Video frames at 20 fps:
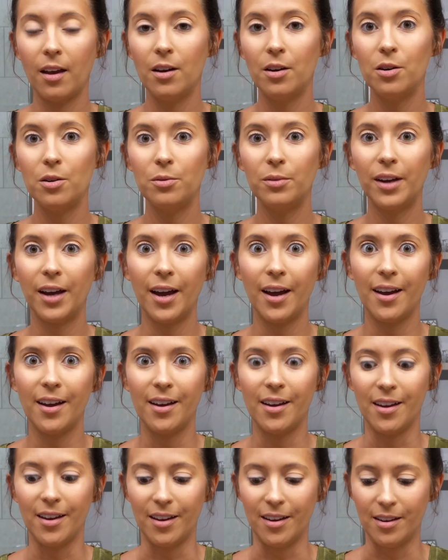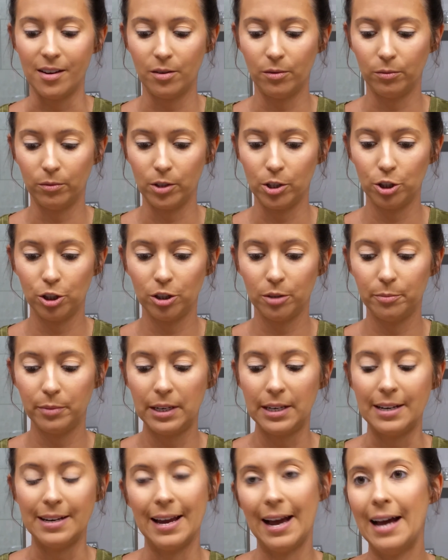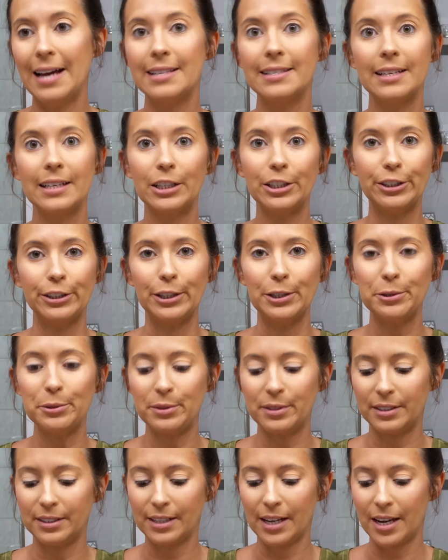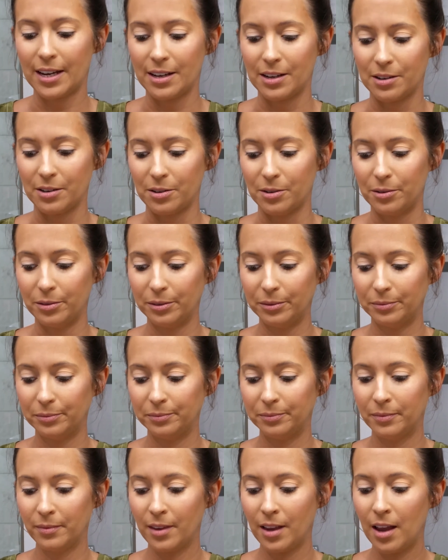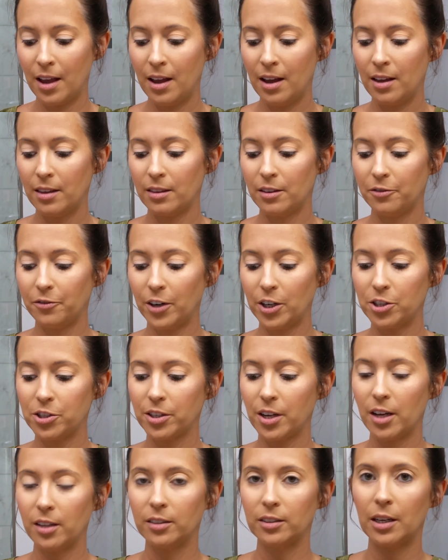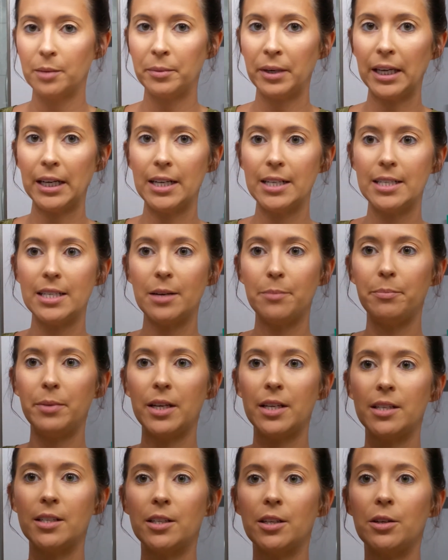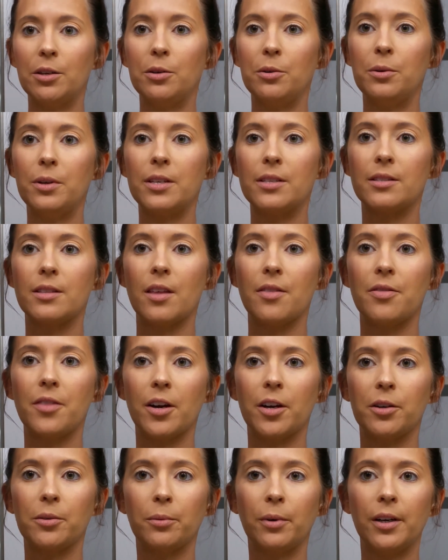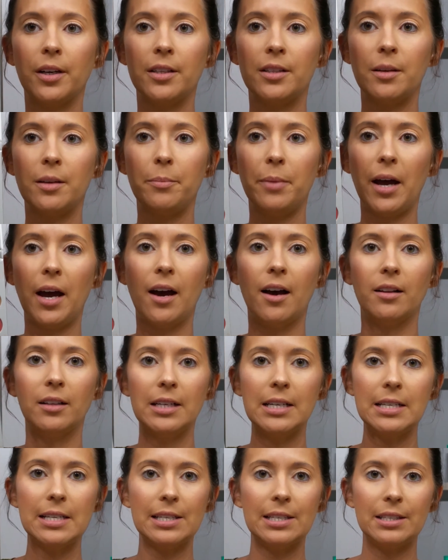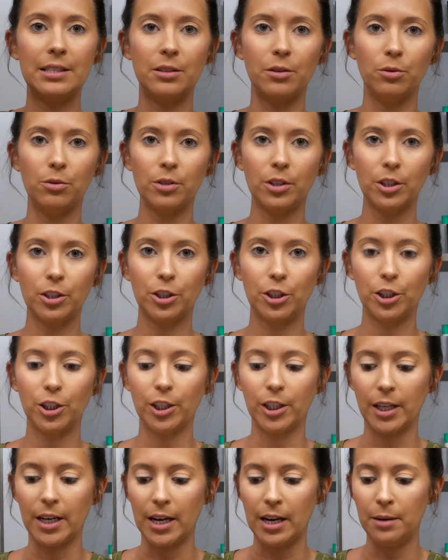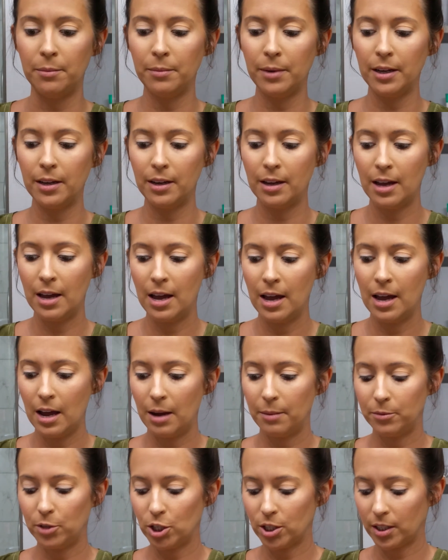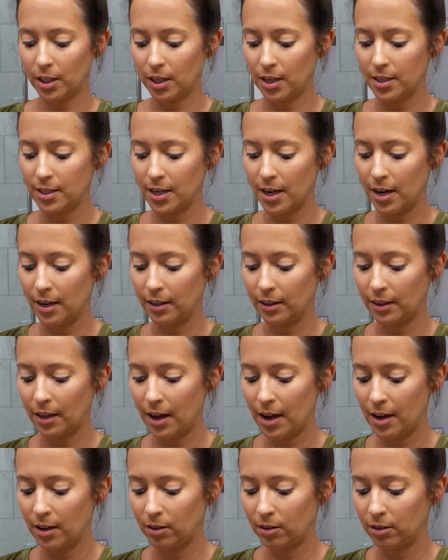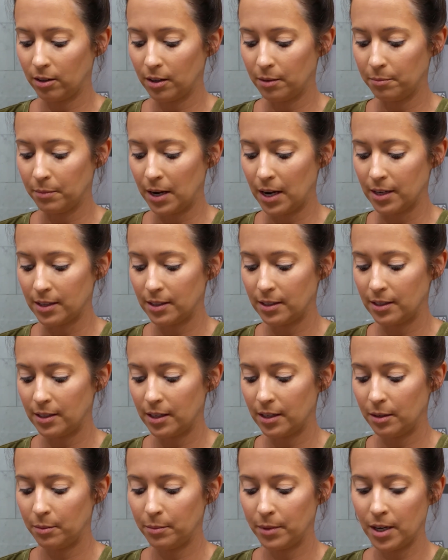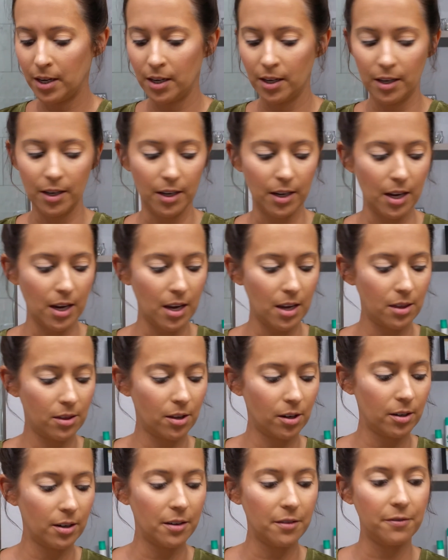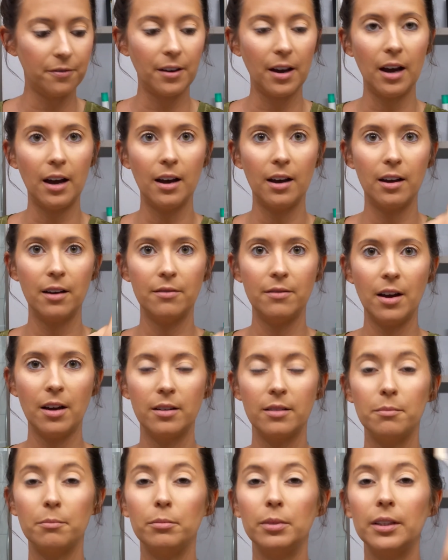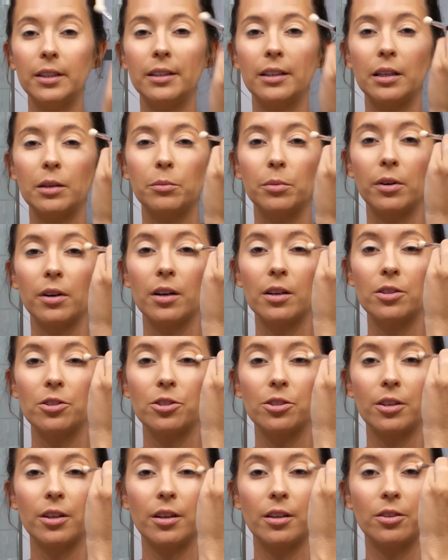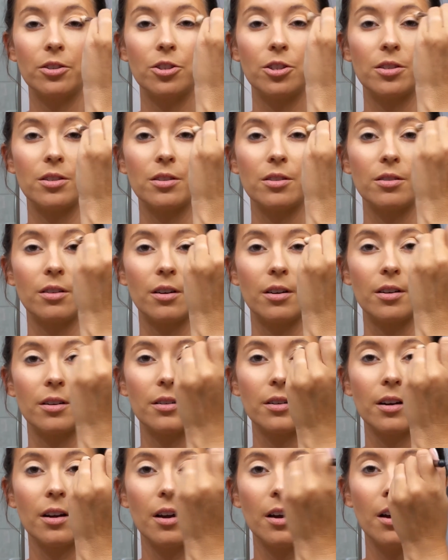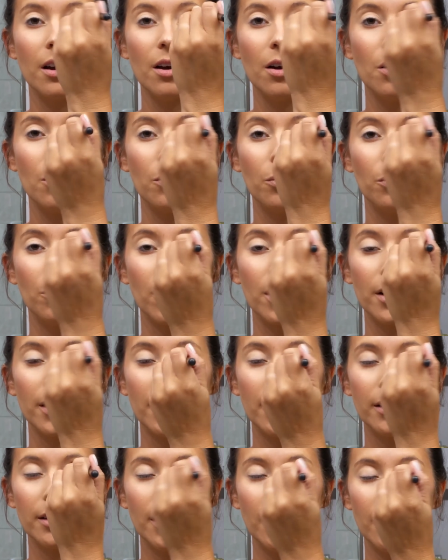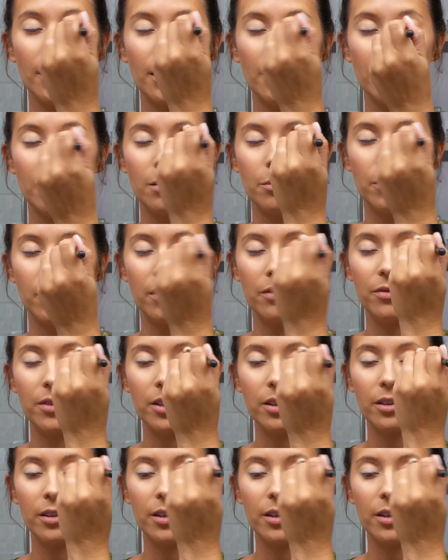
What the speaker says: Okay, we should be nice and close now. The first color I'm gonna dip into is the 3rd one in the palette, Silk Cream. I'm just gonna take that on my Sigma E35 blending brush and just start working that in above the